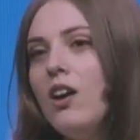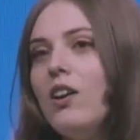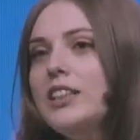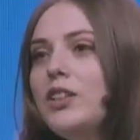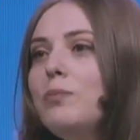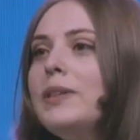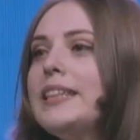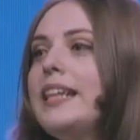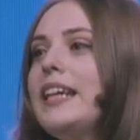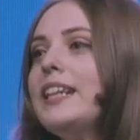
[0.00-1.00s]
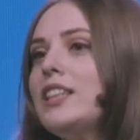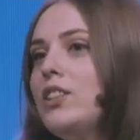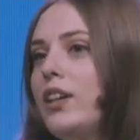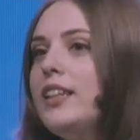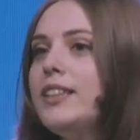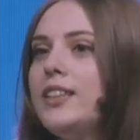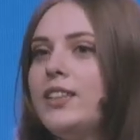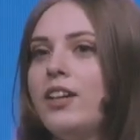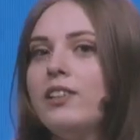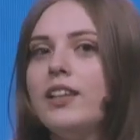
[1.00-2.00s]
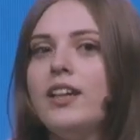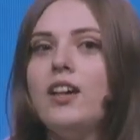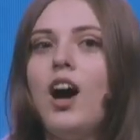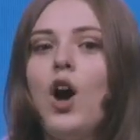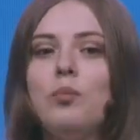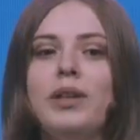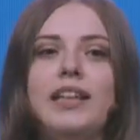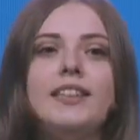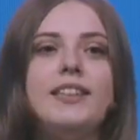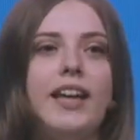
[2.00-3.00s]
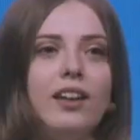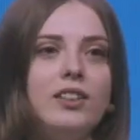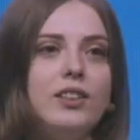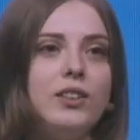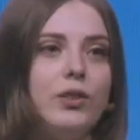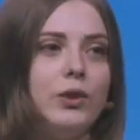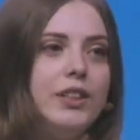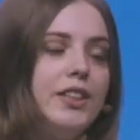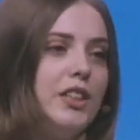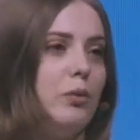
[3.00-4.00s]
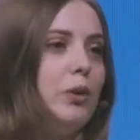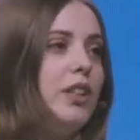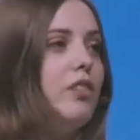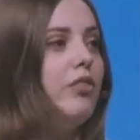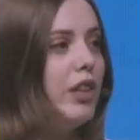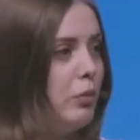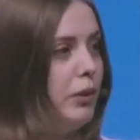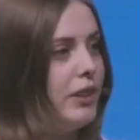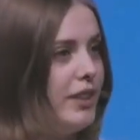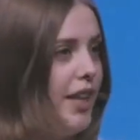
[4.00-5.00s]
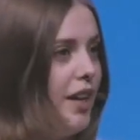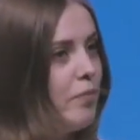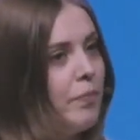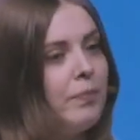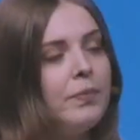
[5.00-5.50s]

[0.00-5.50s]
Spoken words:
Cost of mistake is not necessarily how many seconds your system was unavailable today.